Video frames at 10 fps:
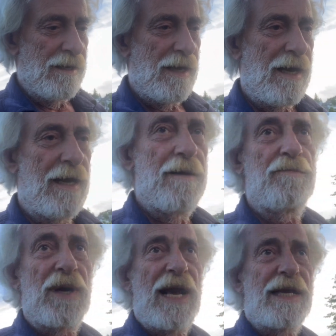uh,
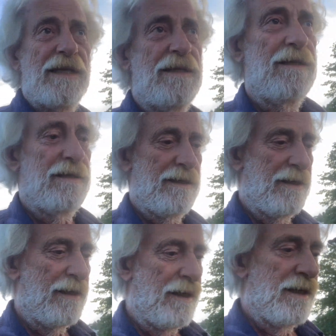bracket
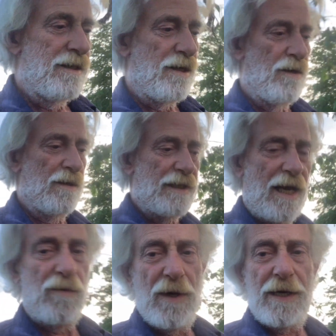to hold
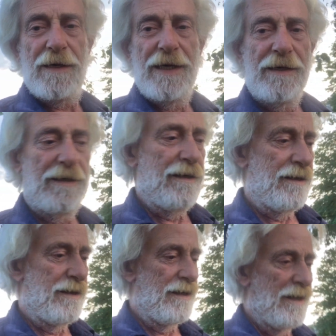that water heater.
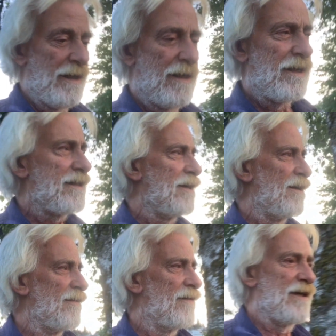Looked all
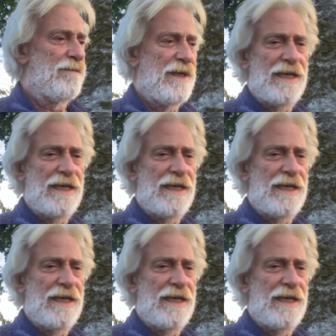over at many